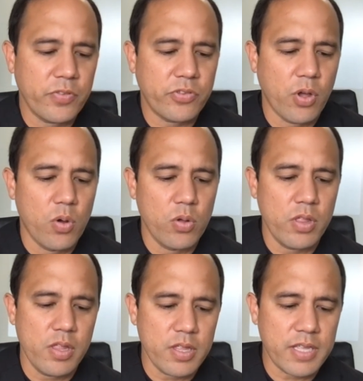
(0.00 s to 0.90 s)

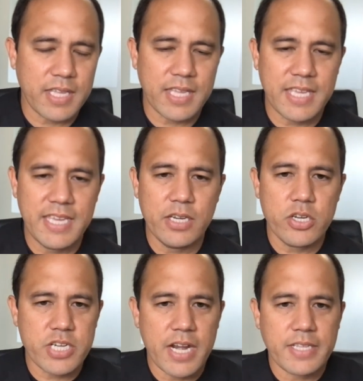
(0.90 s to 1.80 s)
So
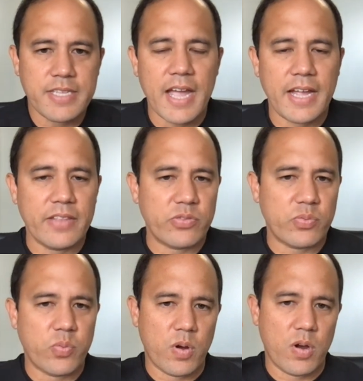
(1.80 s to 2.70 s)
ketogenic diets
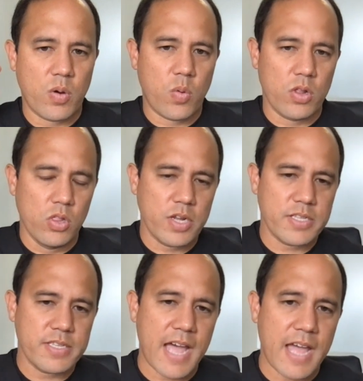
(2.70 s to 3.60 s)
were looked
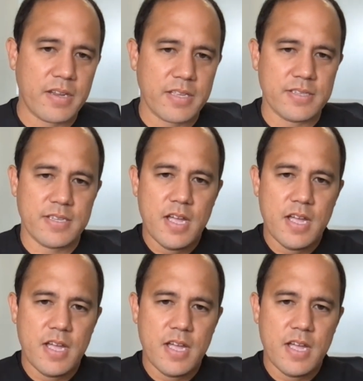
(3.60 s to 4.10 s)
at because